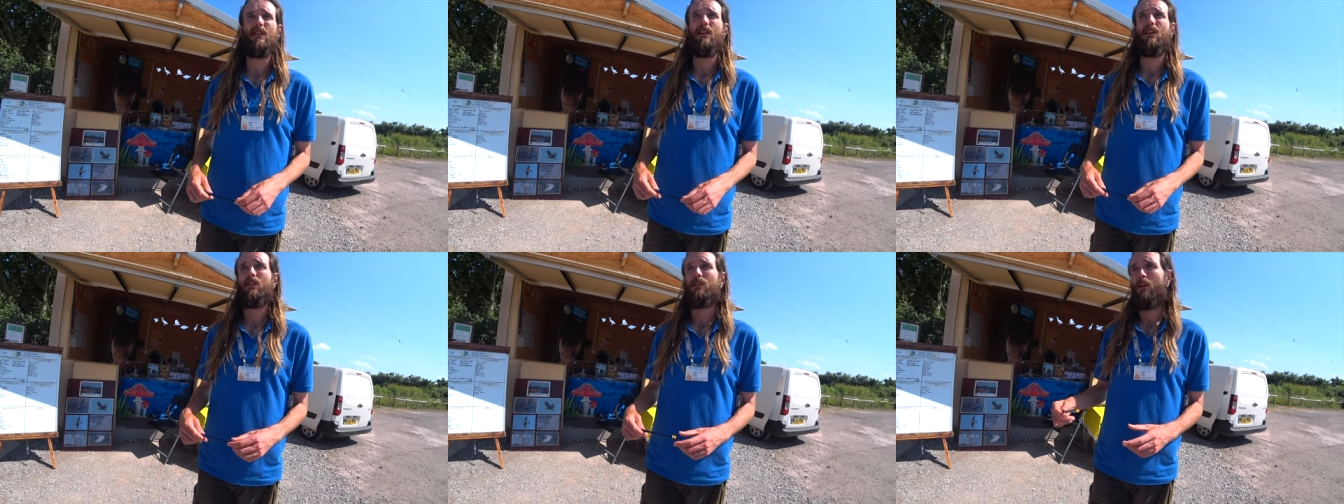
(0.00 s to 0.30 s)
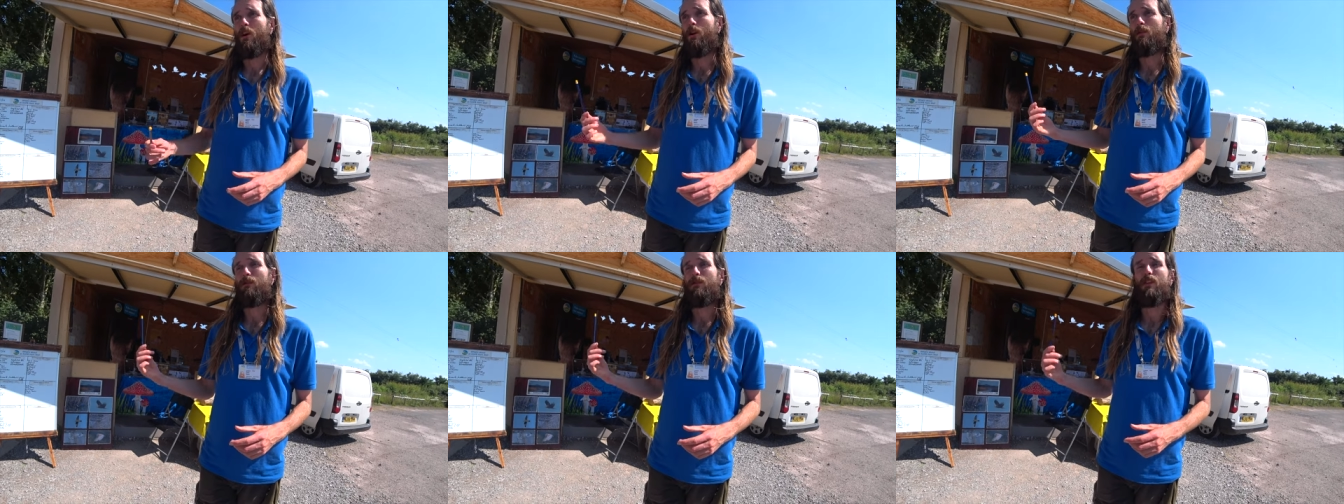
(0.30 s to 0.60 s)

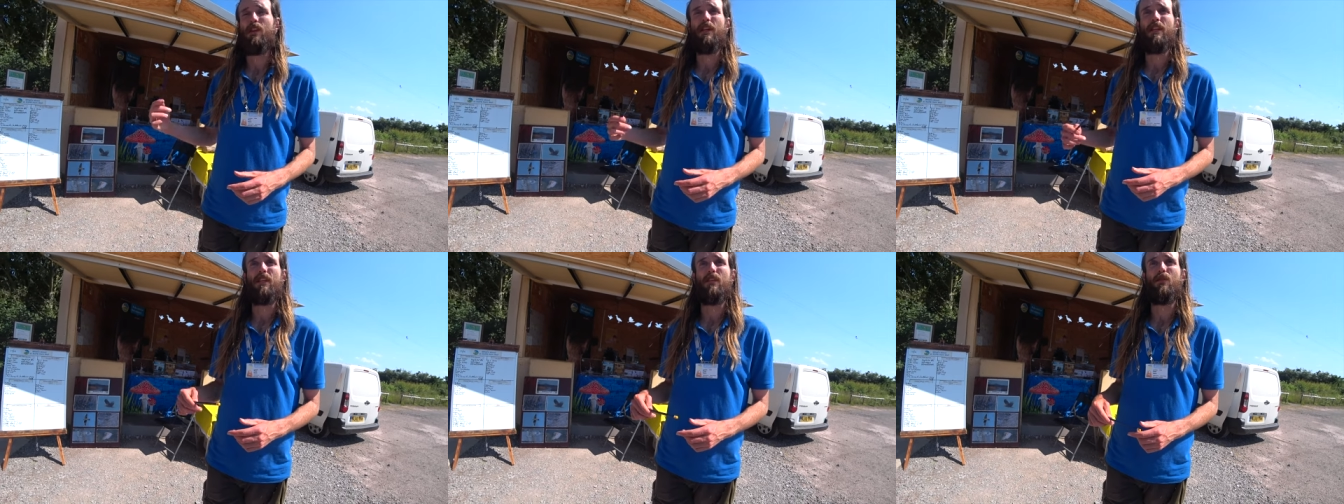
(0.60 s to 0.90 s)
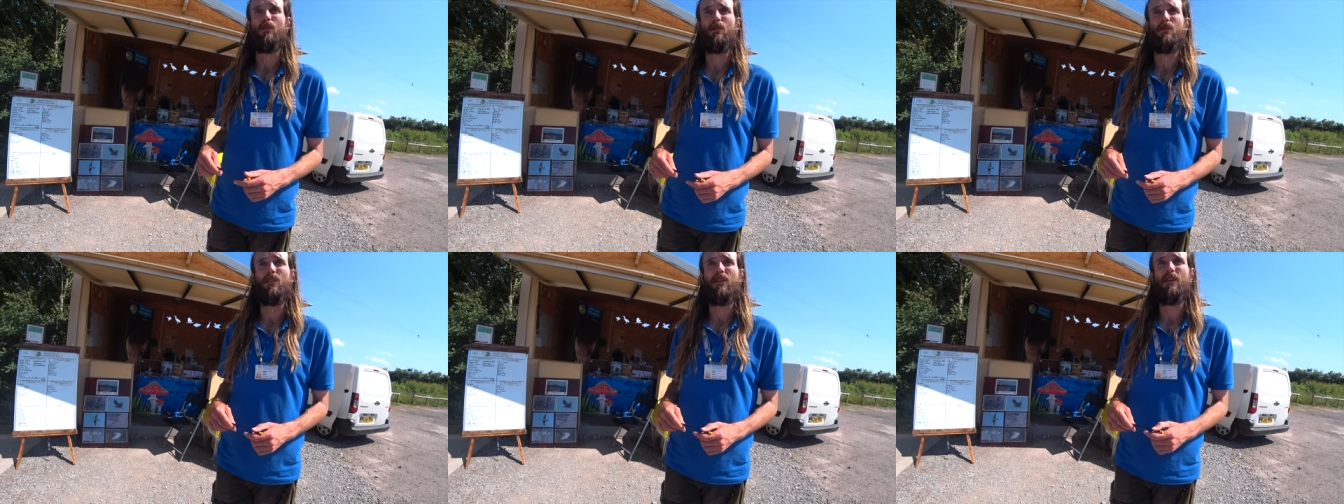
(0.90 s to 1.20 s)
Yeah. Hopefully,
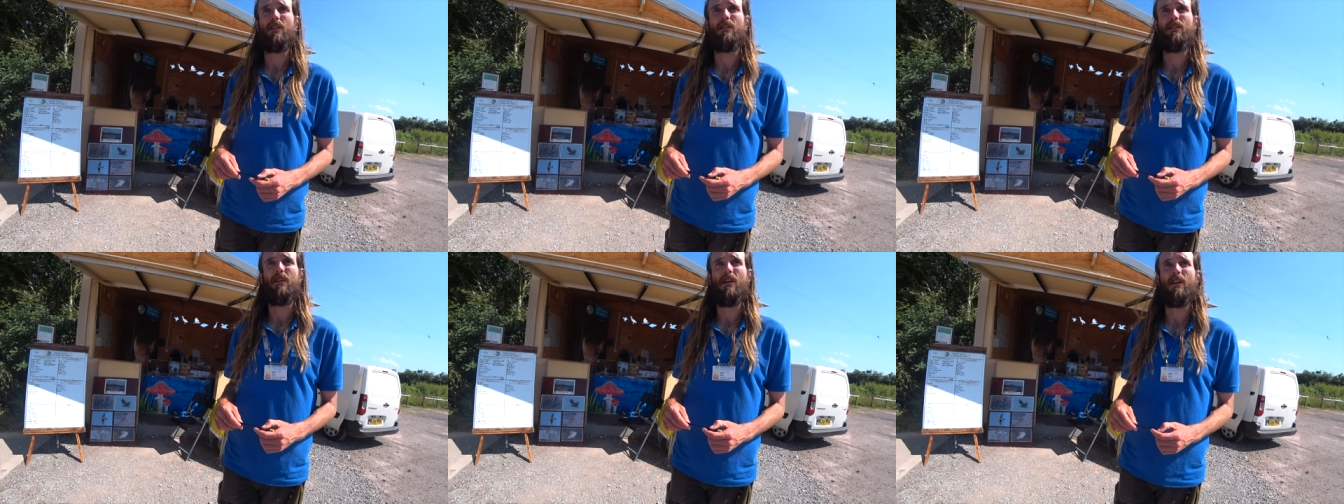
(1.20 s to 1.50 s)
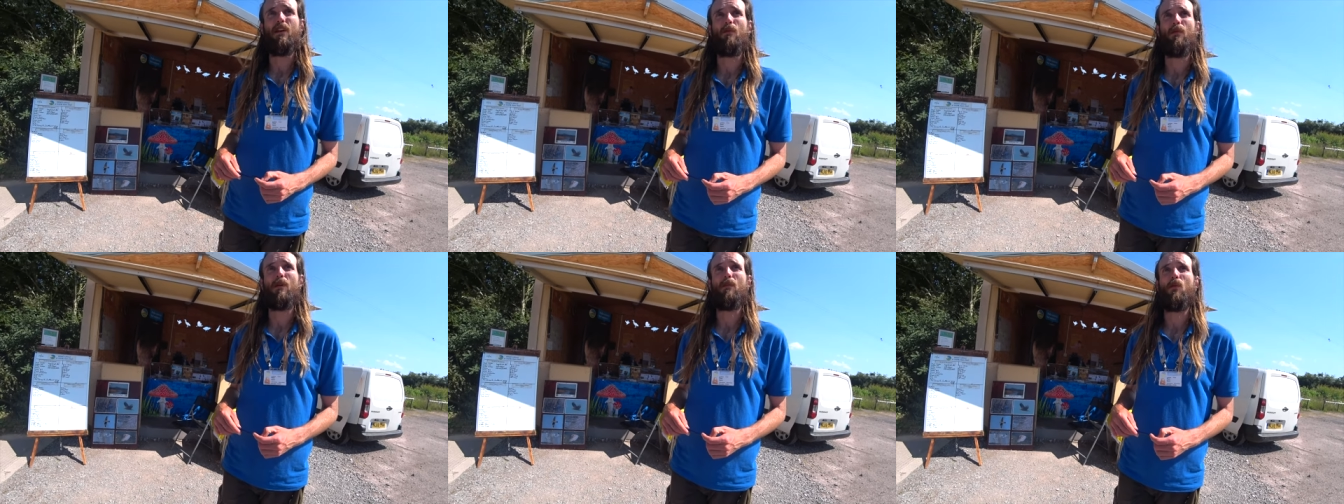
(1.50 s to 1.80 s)
you'll see a
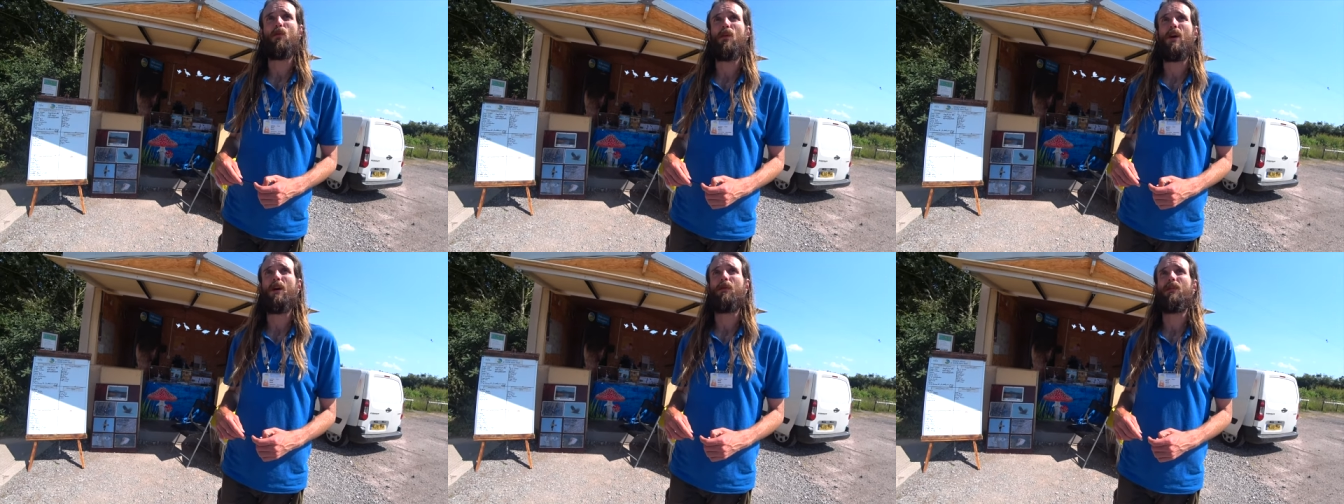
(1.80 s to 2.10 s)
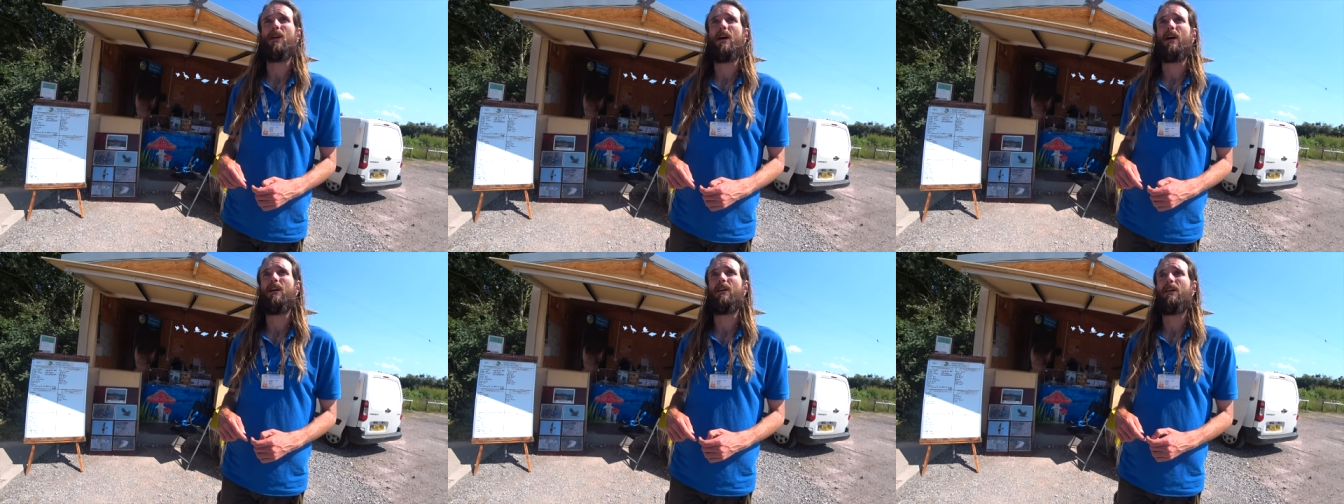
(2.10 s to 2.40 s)
little bit more out
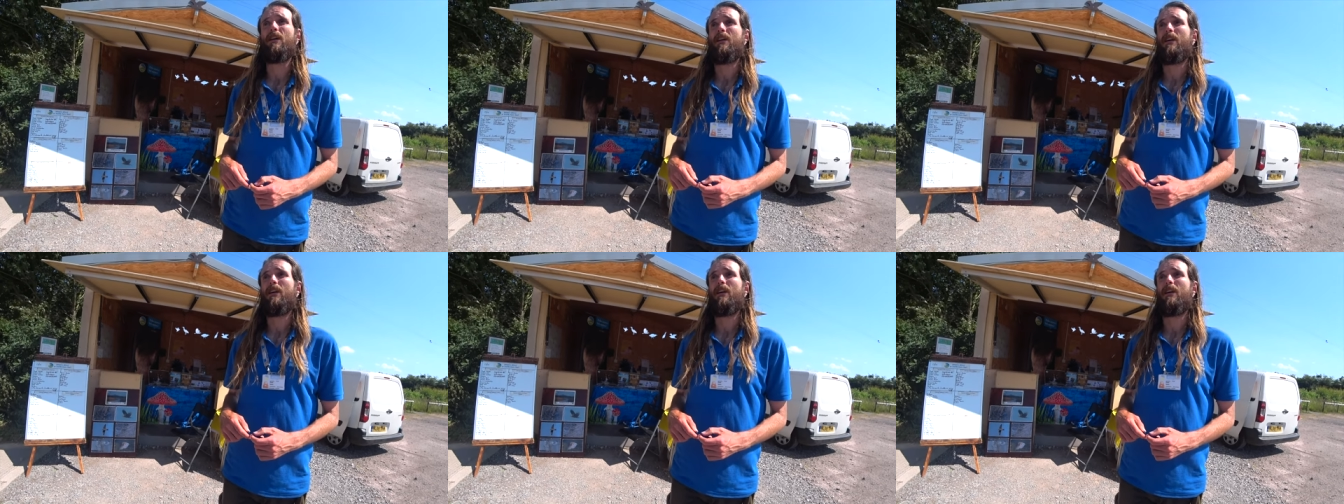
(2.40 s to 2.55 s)
there.